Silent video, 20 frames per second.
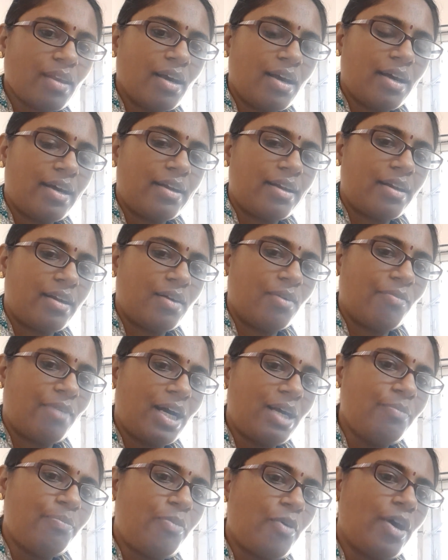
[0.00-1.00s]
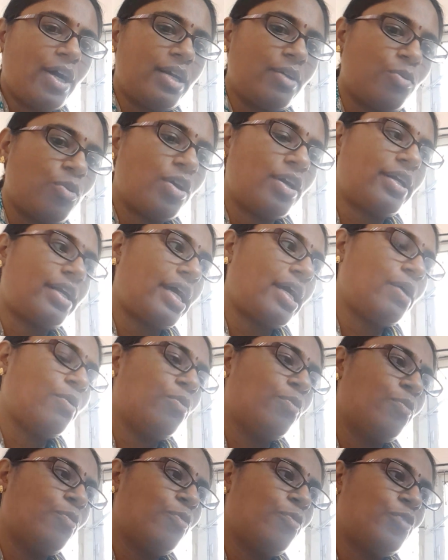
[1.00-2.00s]
And one point what
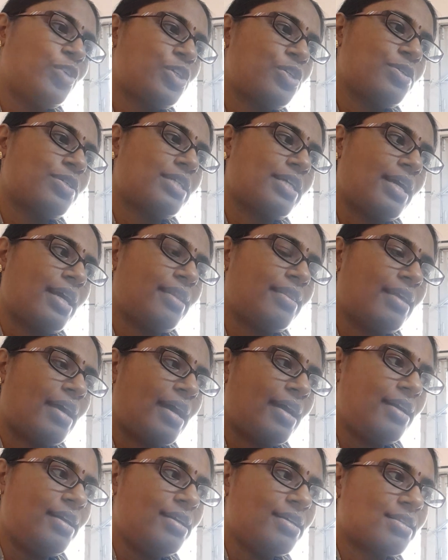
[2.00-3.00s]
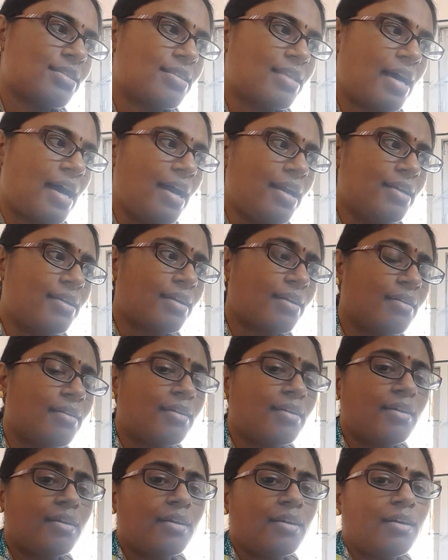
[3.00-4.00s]
I wish to say at the end is that
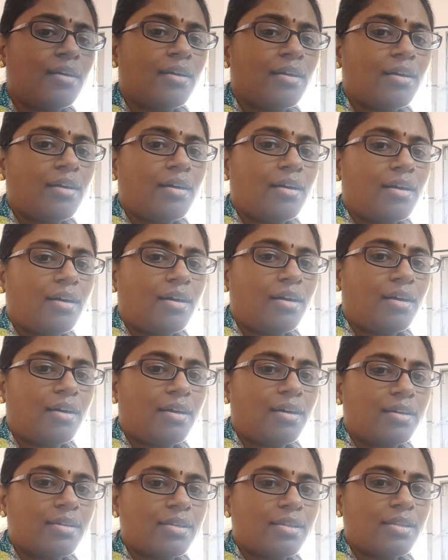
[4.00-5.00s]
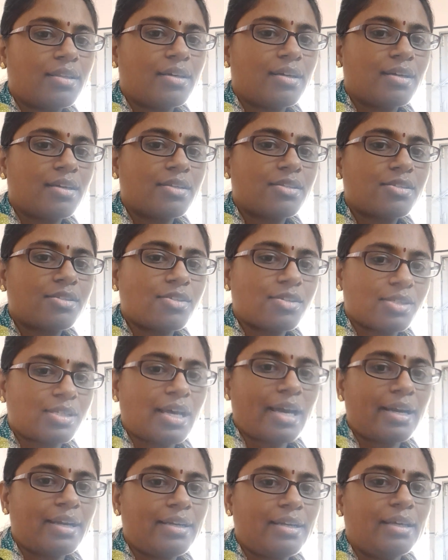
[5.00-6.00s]
the
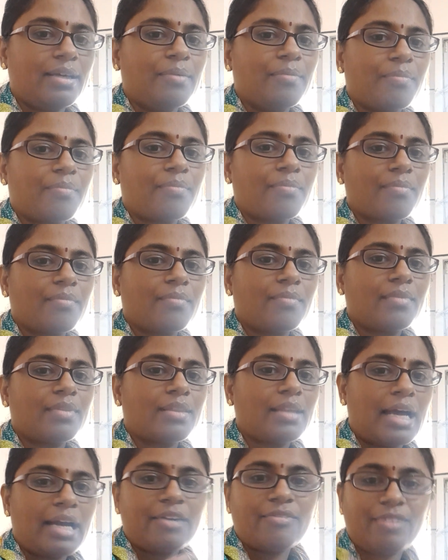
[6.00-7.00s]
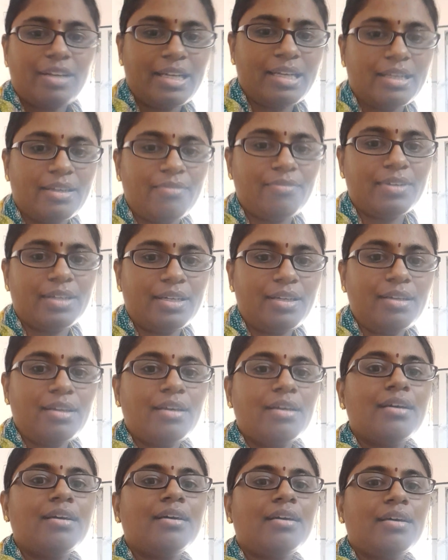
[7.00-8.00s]
society that we live in
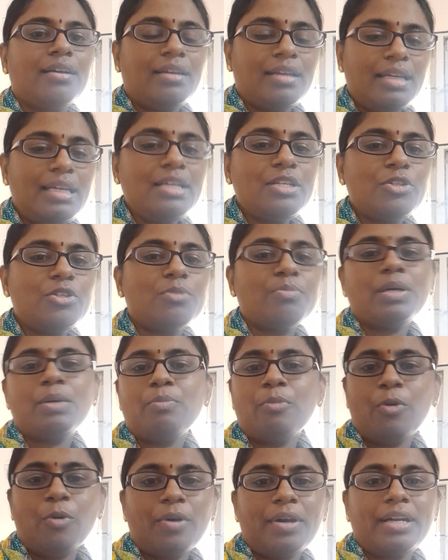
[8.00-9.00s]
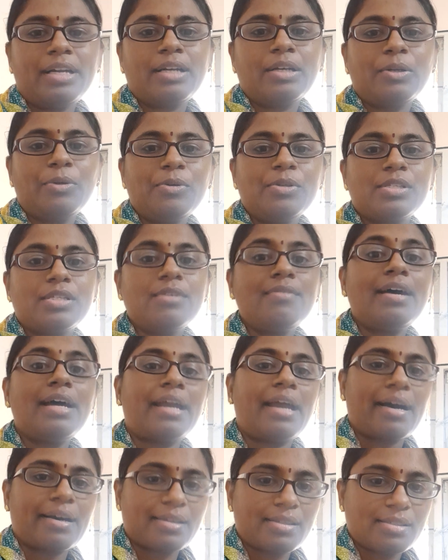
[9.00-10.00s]
needs to be more inclusive
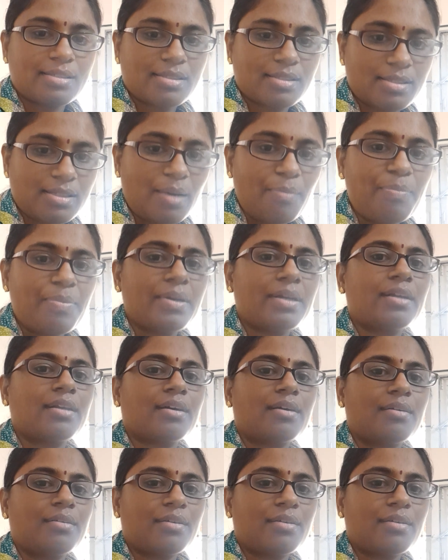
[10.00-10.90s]
and accept